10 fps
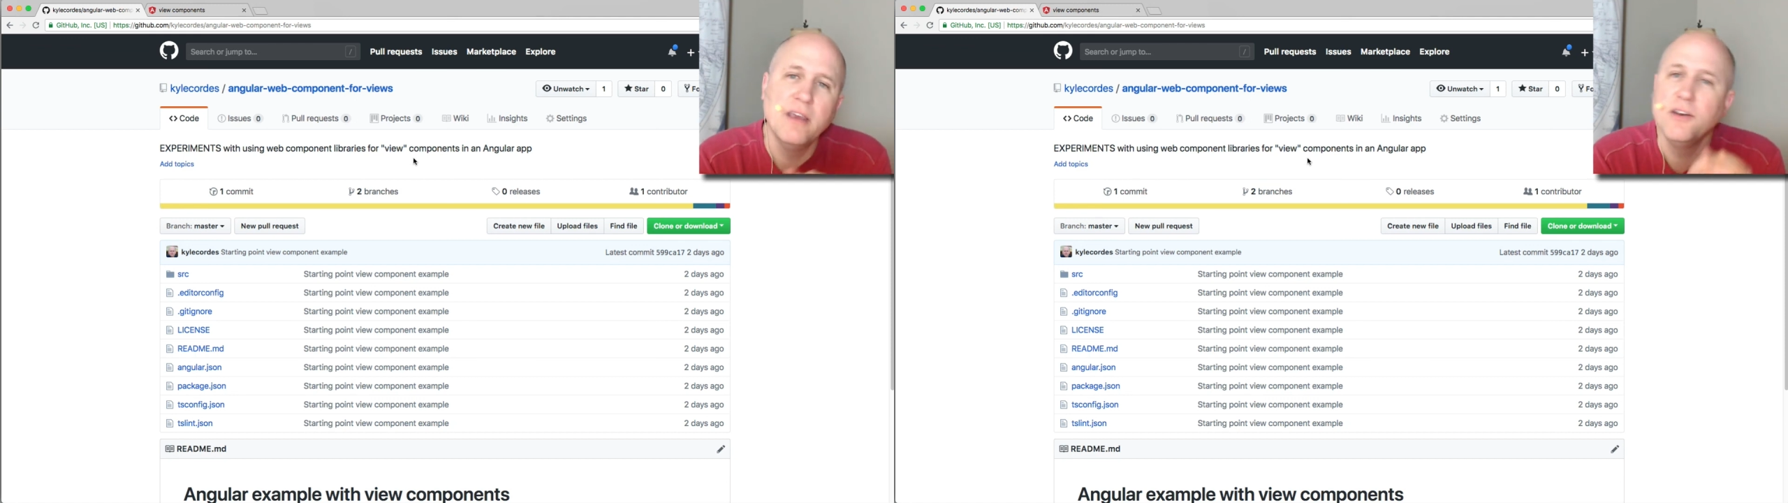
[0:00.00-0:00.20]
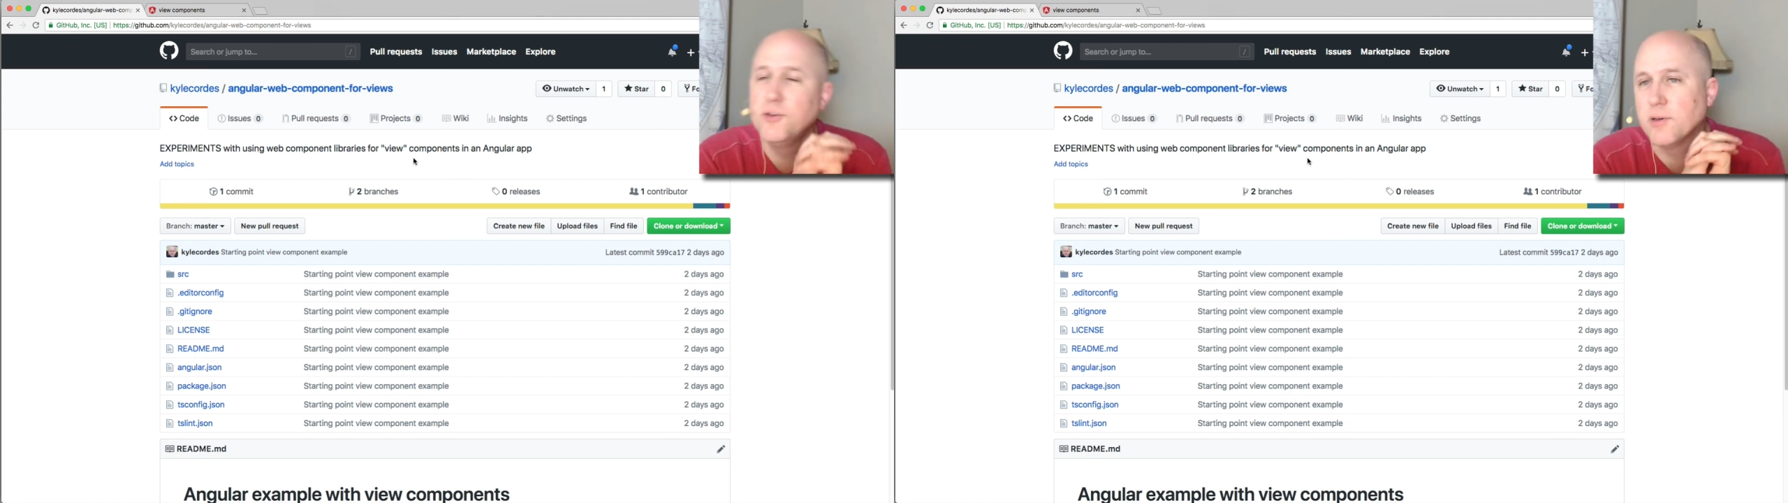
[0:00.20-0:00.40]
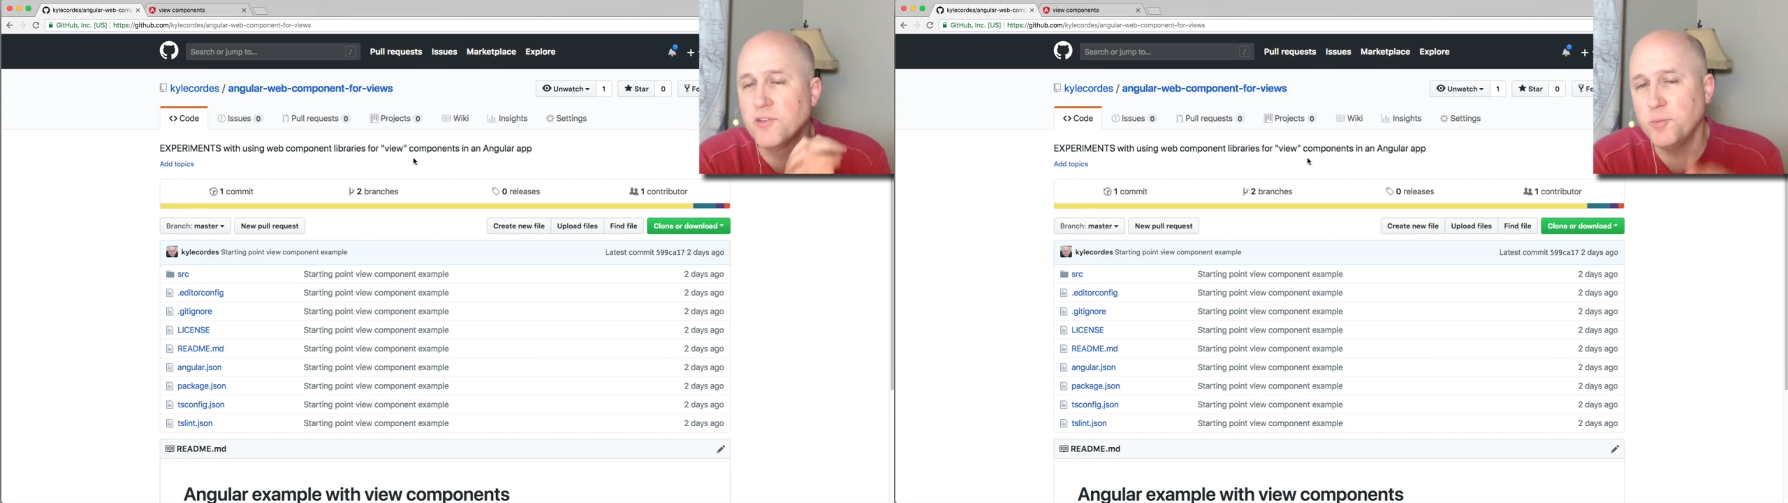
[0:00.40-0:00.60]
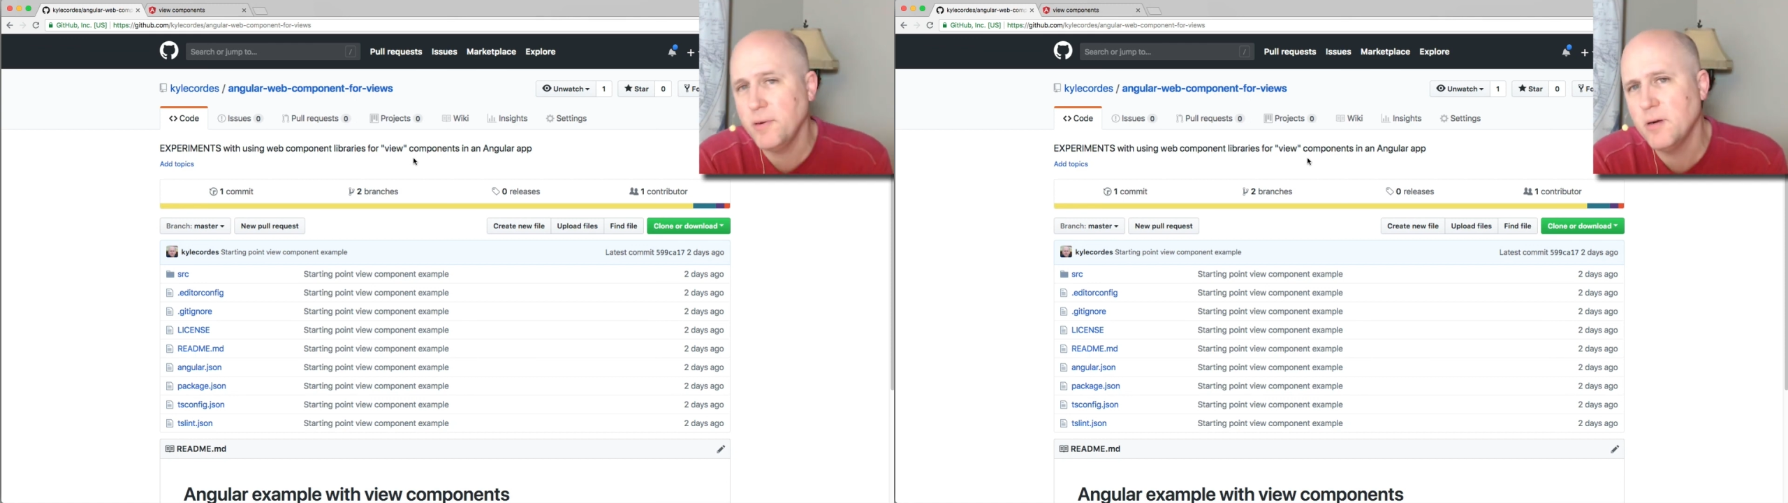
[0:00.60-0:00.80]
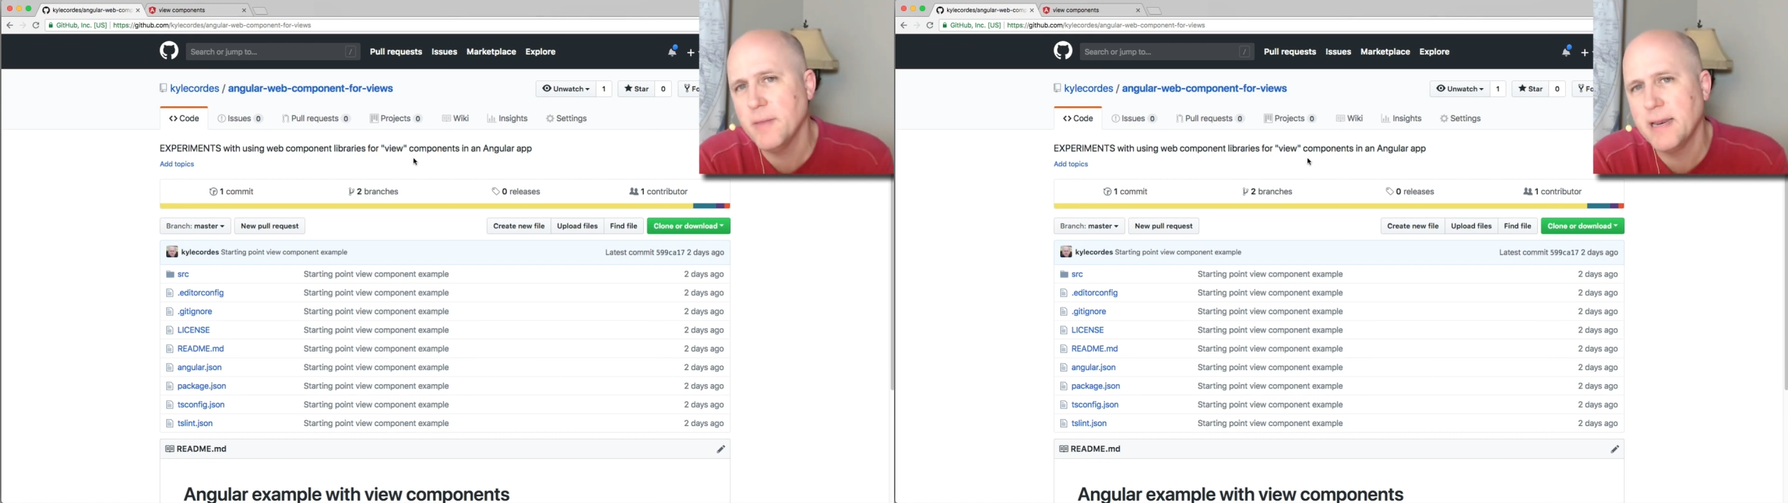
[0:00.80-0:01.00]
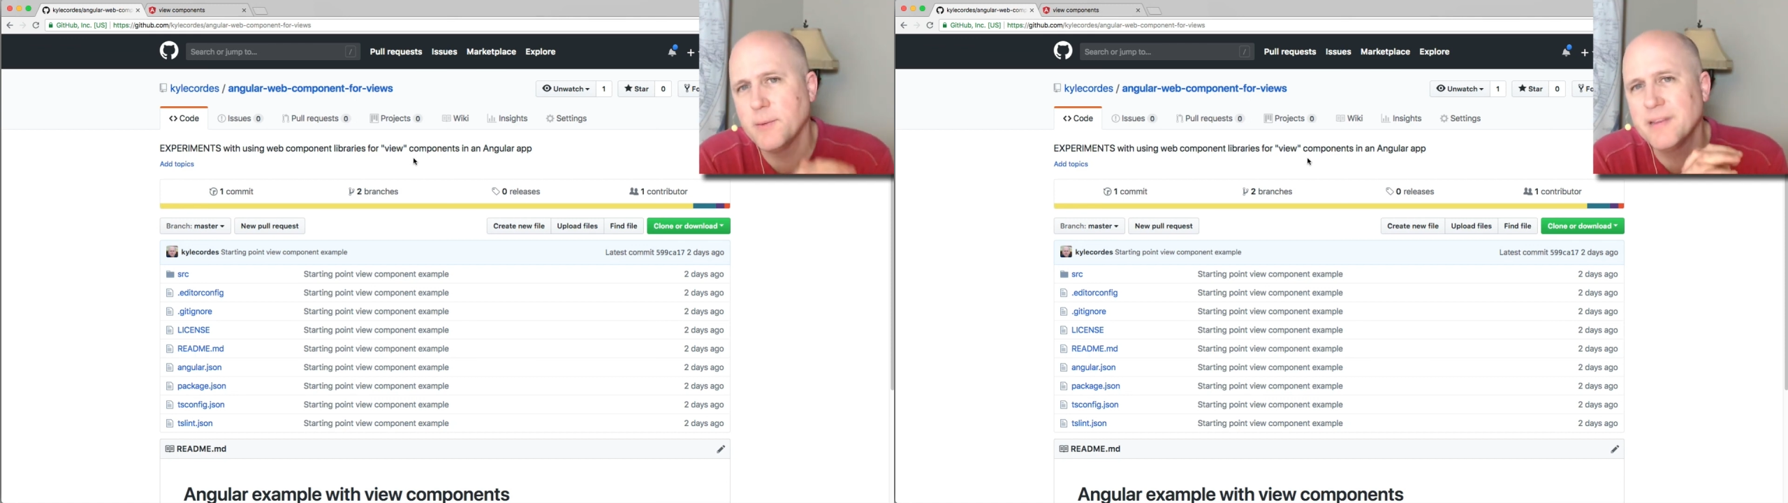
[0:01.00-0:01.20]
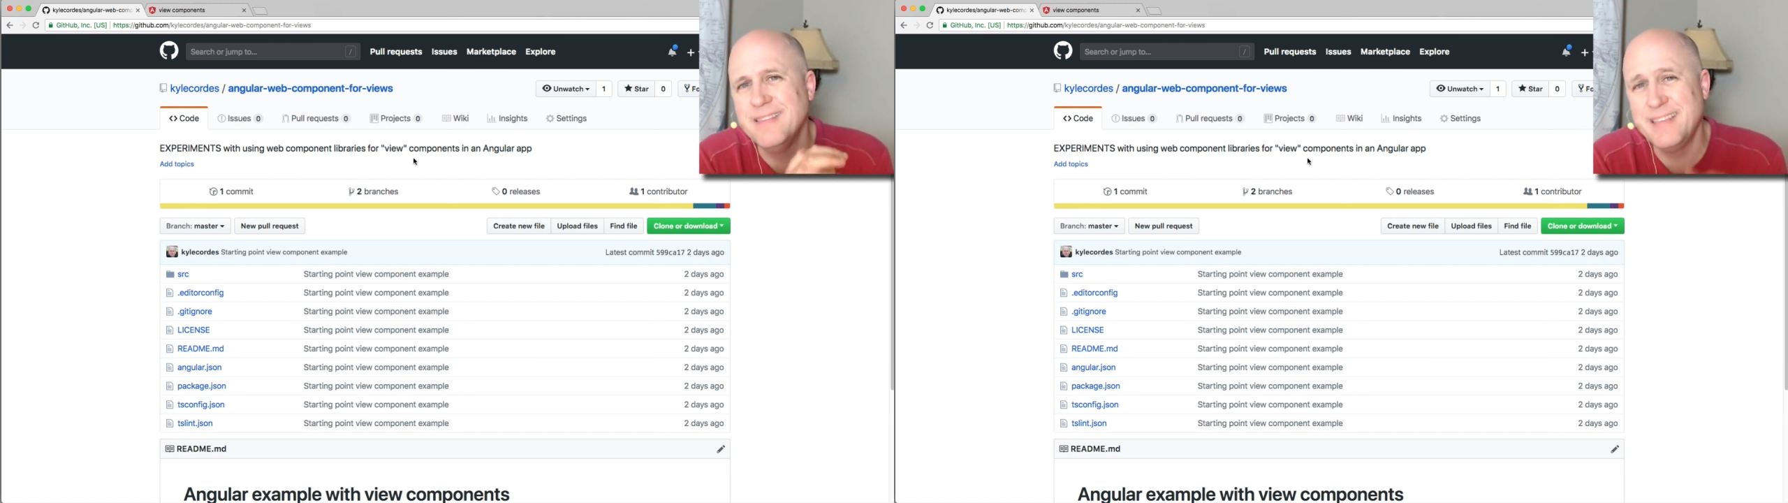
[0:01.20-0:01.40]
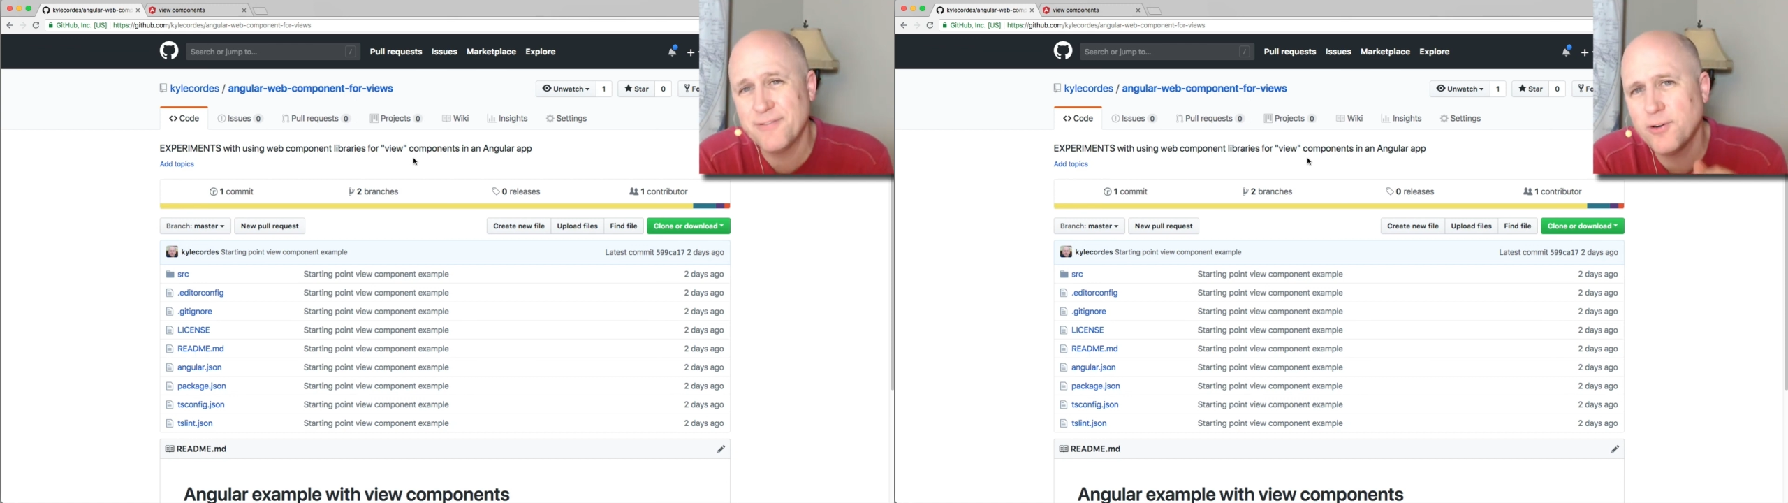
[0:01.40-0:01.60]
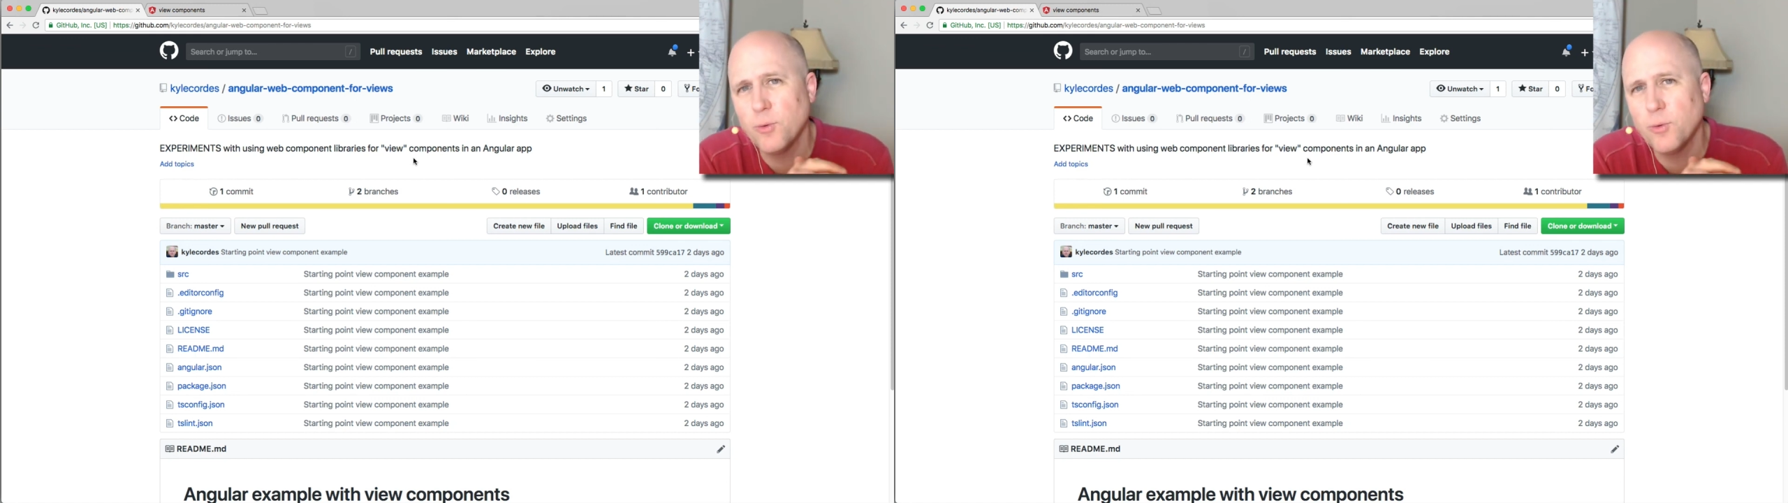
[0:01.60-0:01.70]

to experimenting with different